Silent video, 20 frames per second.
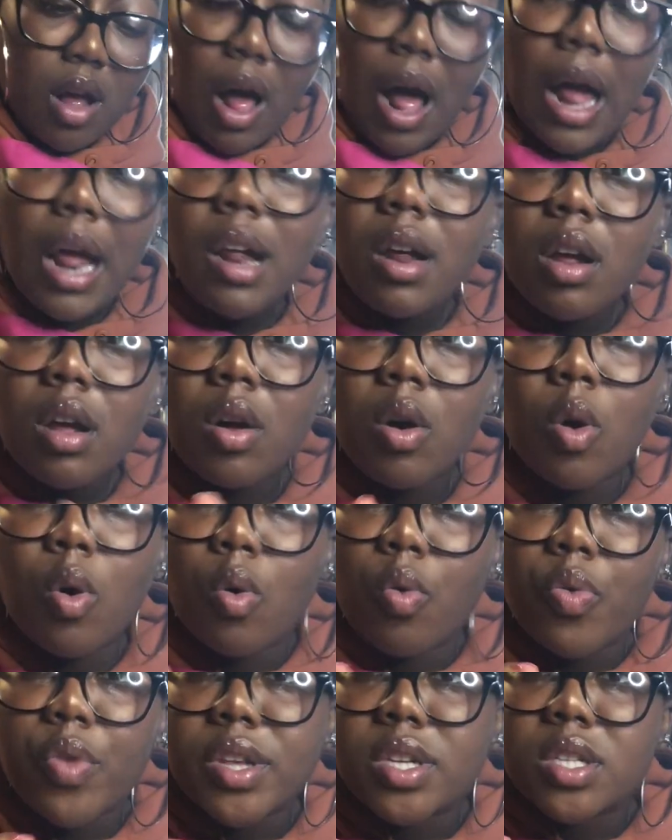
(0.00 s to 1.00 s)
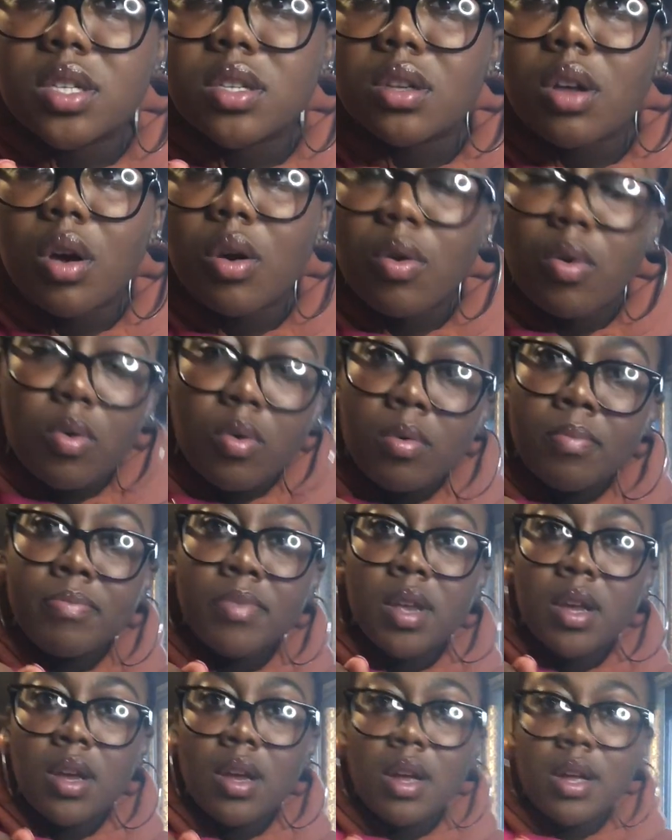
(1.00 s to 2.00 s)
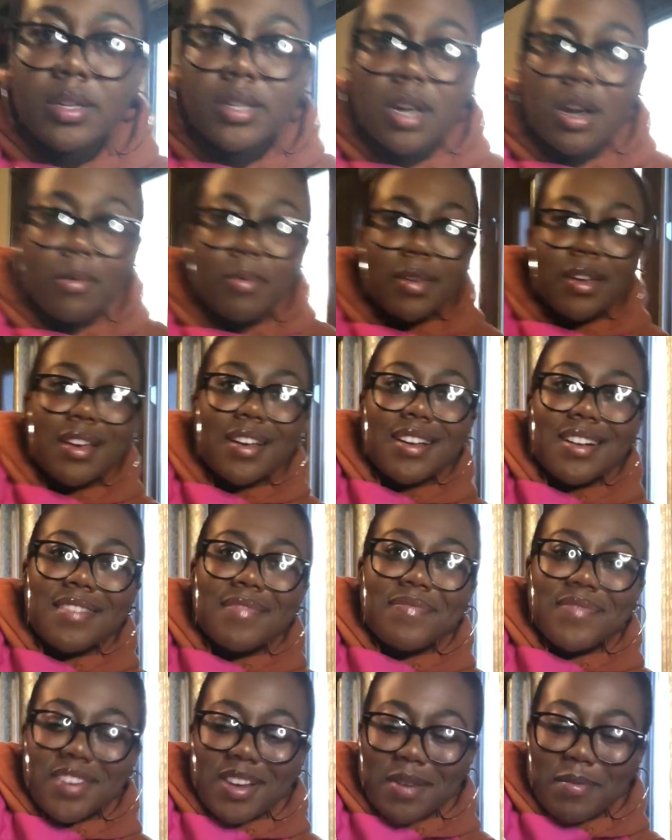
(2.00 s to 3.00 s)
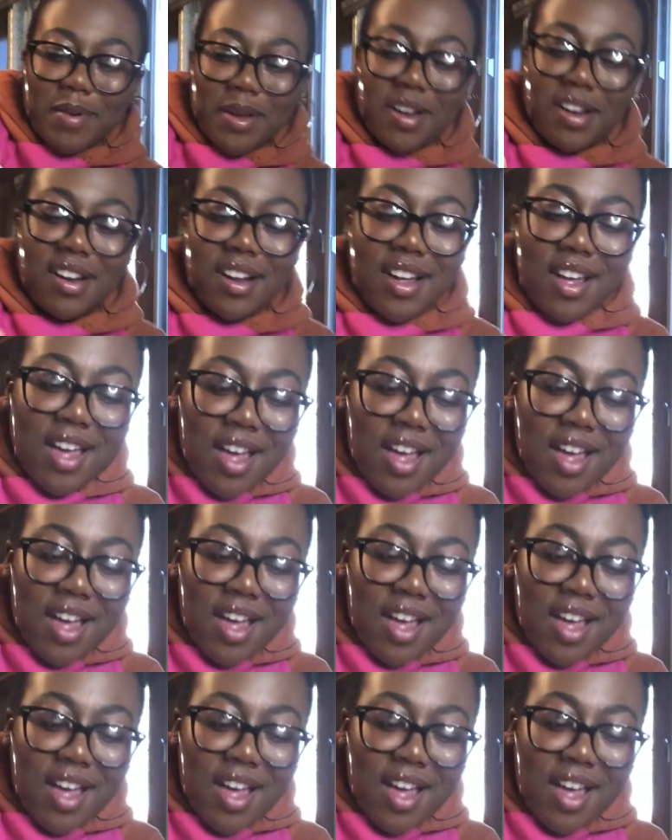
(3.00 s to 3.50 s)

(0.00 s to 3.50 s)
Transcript: I hold this so terribly. Okay, back here.